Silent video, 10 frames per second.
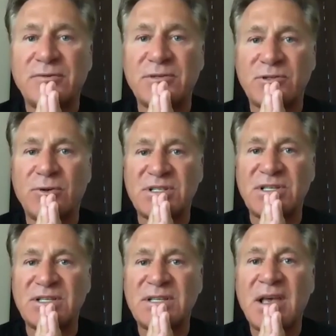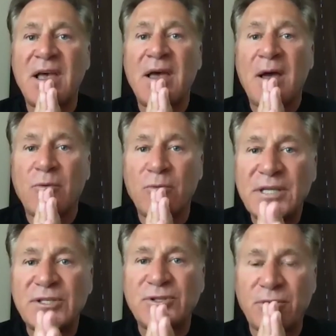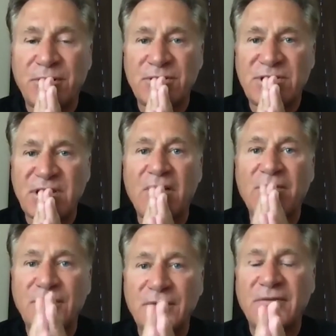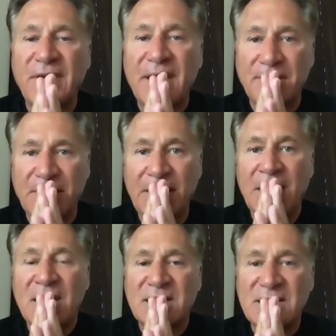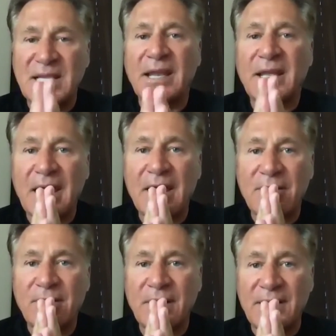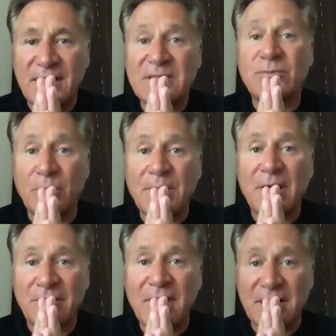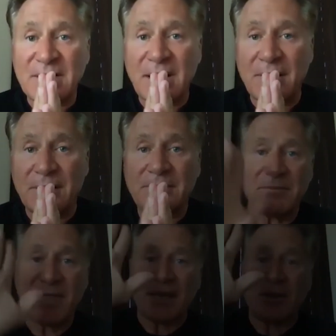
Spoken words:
sources, reassure yourself and your family, stay together, and this will be our finest hour. Thank